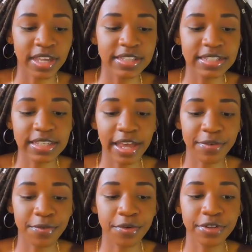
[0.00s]
this
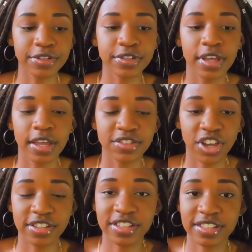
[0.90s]
iPhone
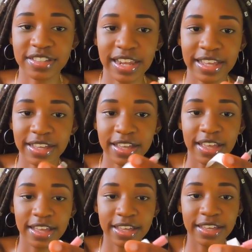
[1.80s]
chargers like
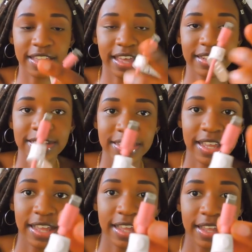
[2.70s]
get
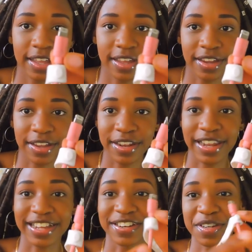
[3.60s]

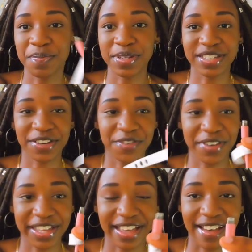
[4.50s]
like ripped over
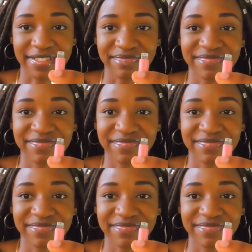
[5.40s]
here?